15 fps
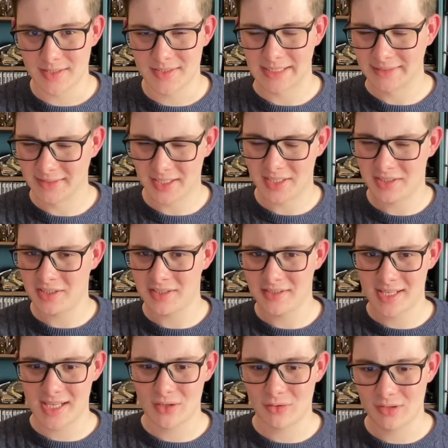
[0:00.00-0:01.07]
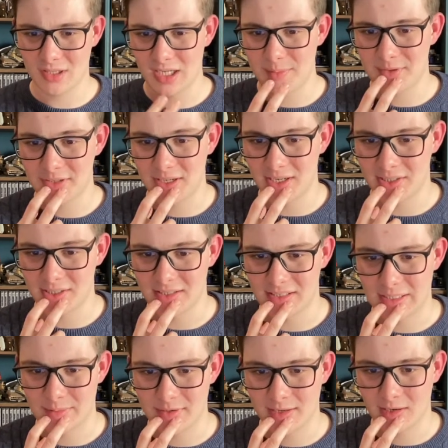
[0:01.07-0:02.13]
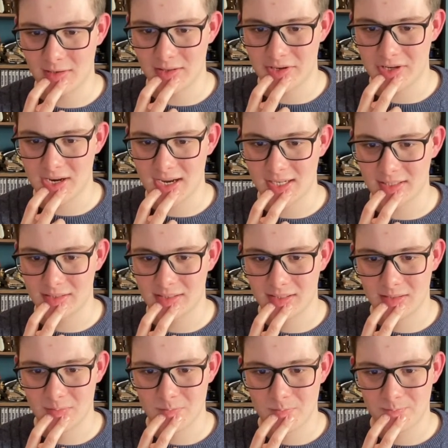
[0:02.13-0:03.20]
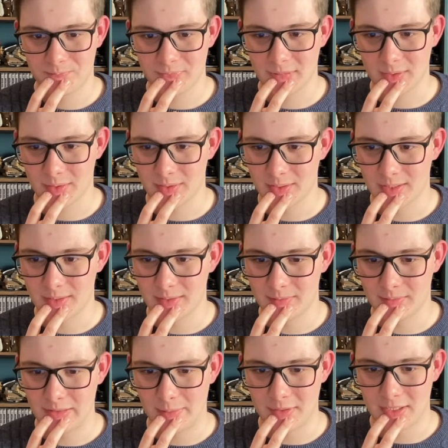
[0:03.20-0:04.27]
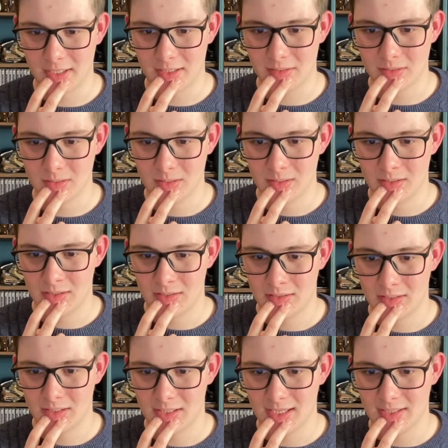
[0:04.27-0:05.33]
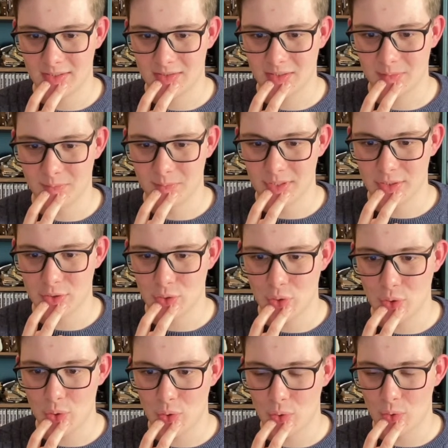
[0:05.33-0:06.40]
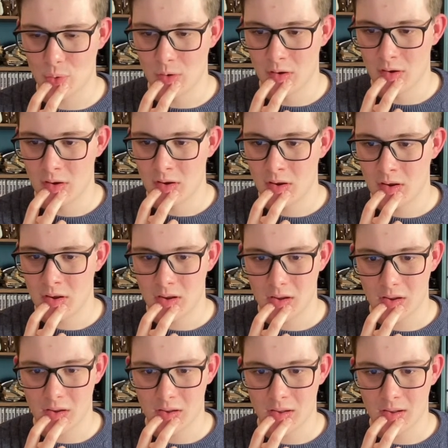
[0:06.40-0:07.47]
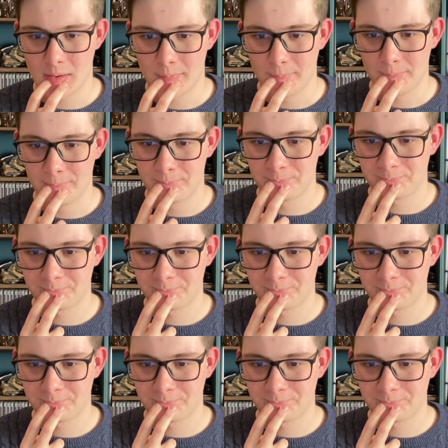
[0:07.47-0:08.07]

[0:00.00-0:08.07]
the standard editions then or the limited editions? Let me know in the chats. Um, let me know. Let me know. Um,